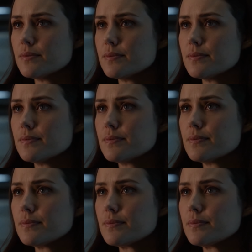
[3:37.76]

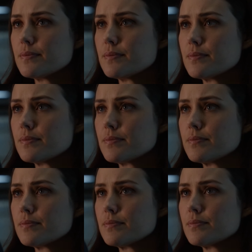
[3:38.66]

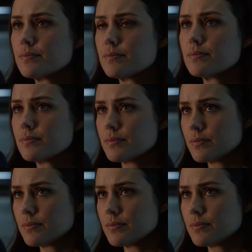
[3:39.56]
(no one is talking)